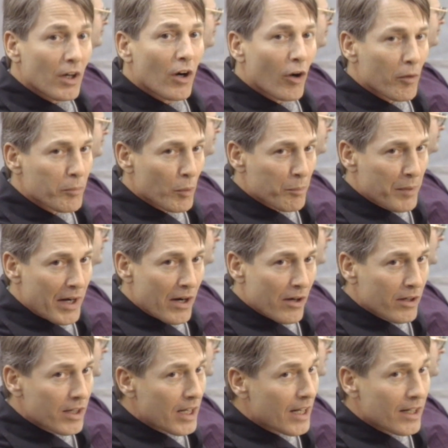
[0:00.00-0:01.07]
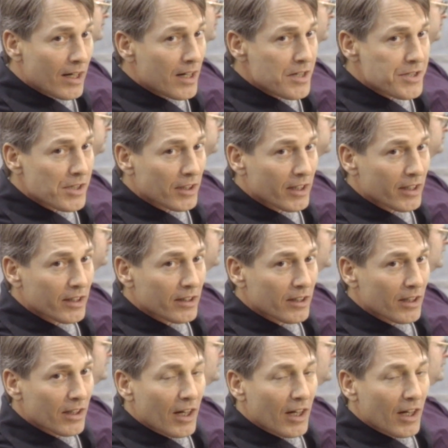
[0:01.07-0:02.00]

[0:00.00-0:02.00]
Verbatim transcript: are prepared and isolated